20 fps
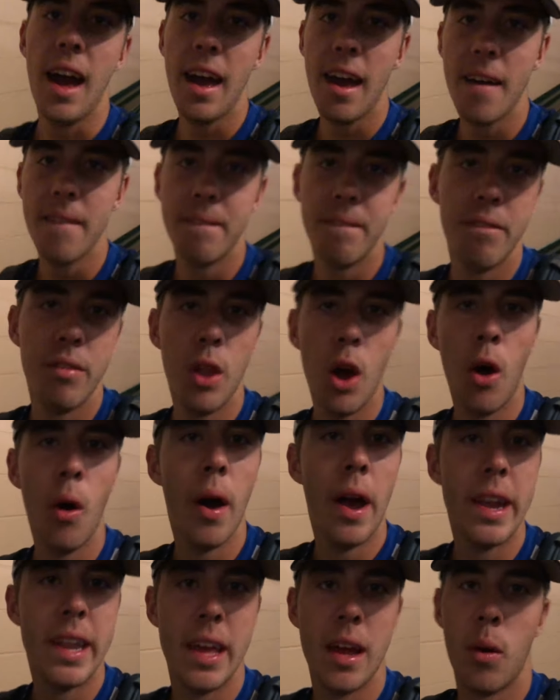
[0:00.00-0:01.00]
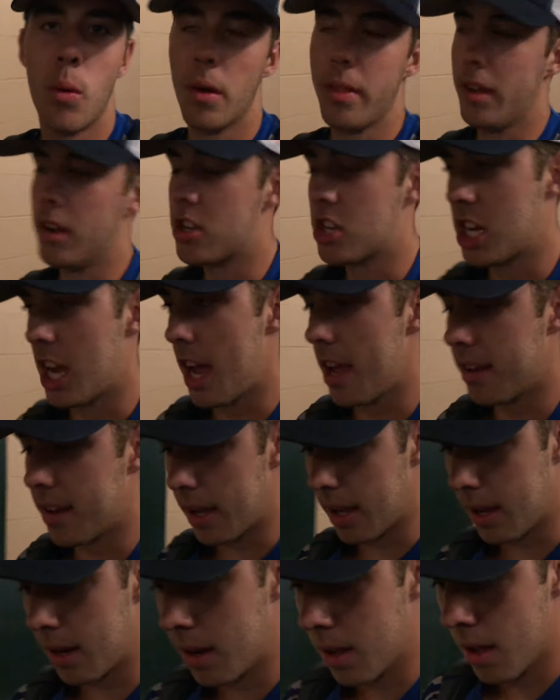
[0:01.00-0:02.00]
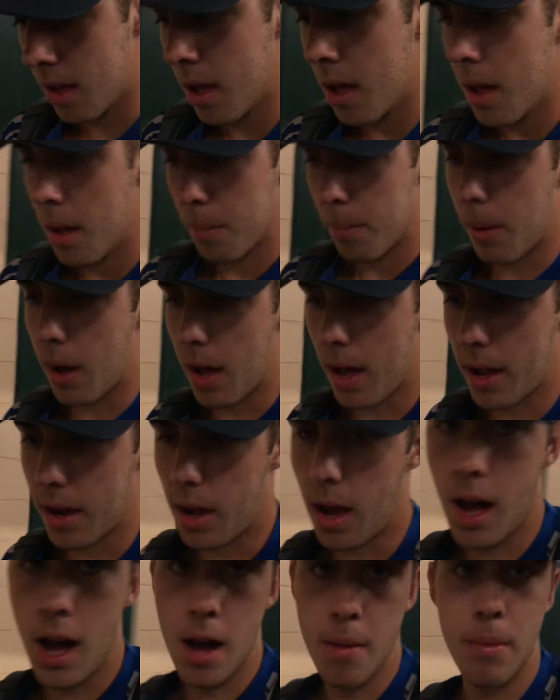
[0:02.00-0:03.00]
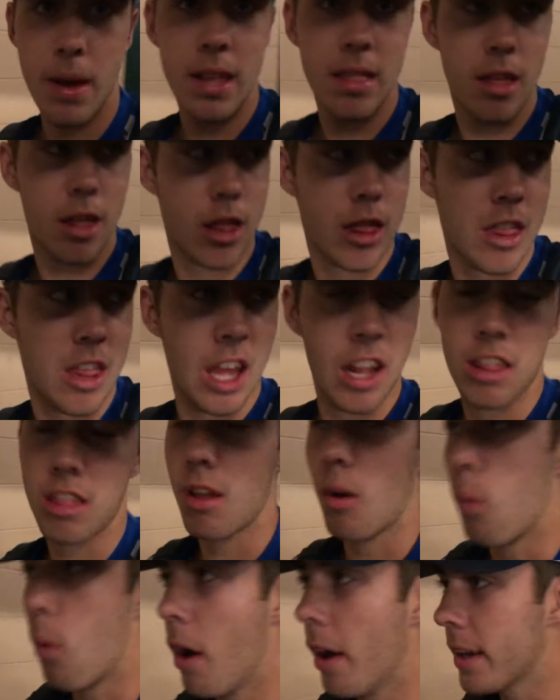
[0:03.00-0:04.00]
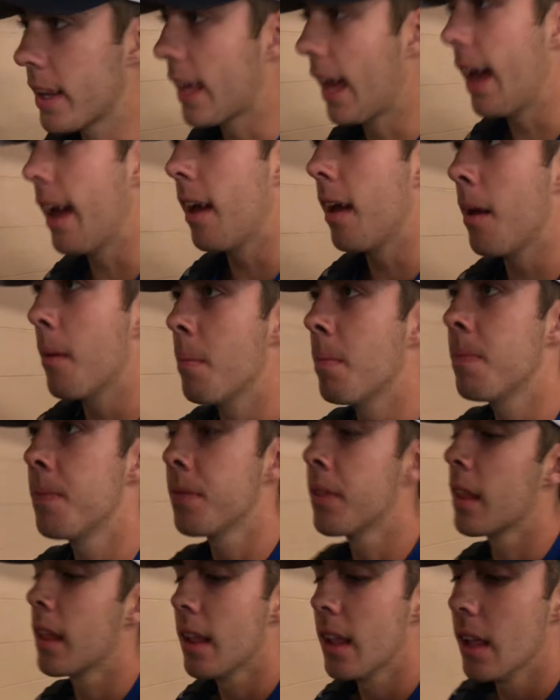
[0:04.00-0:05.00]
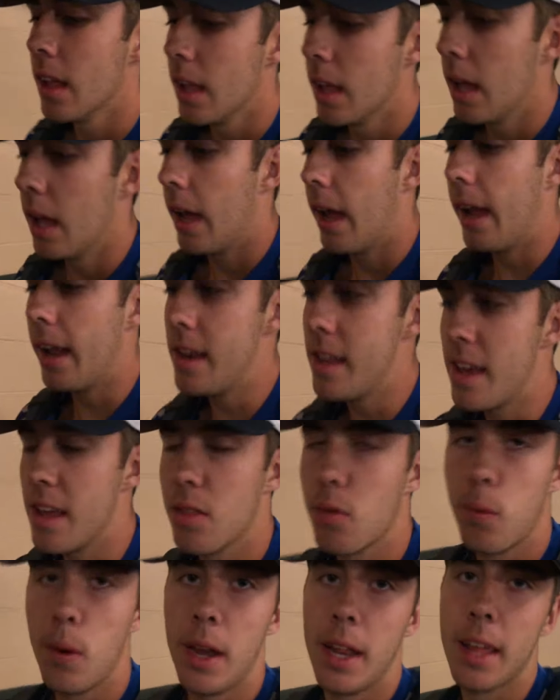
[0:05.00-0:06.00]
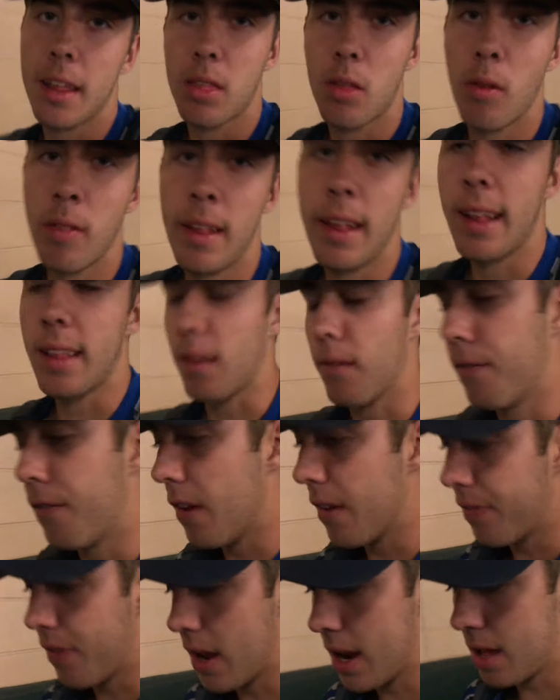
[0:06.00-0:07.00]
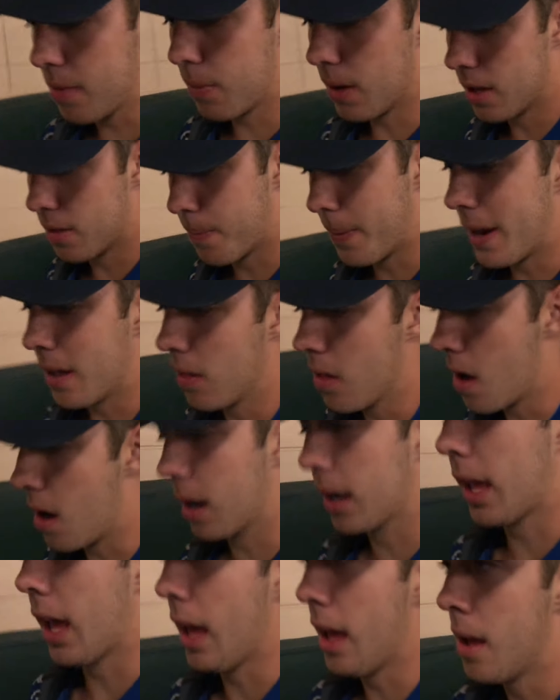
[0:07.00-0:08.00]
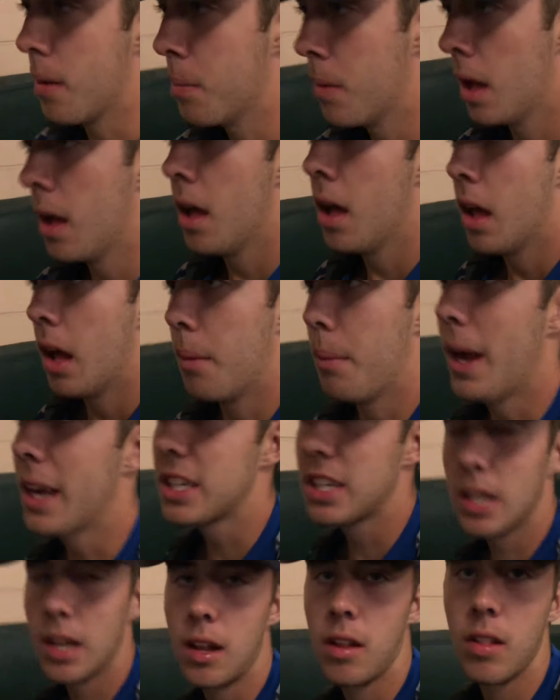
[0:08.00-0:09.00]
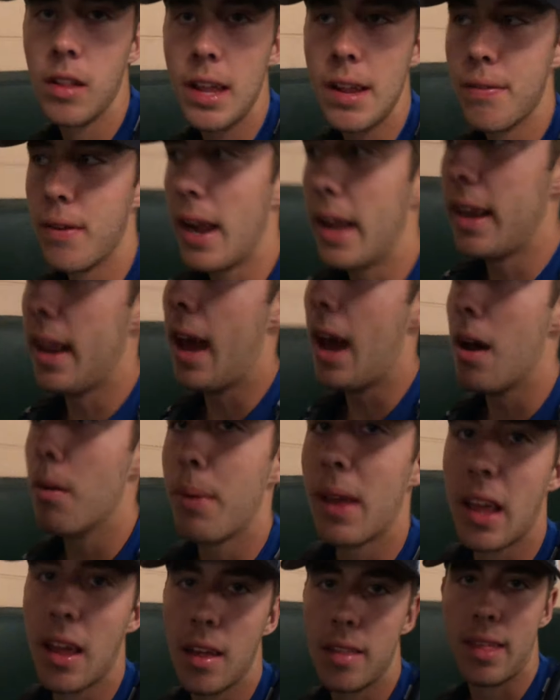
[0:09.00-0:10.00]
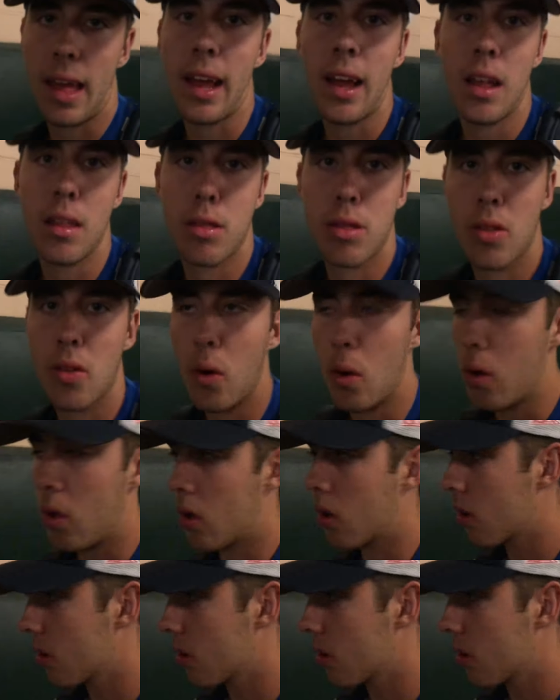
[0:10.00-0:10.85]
I have no idea what they're chanting, but it's a 6-1 game. Indians winning. It's only like the fifth inning, but it's been a long game. I'm actually going to leave right now because I got school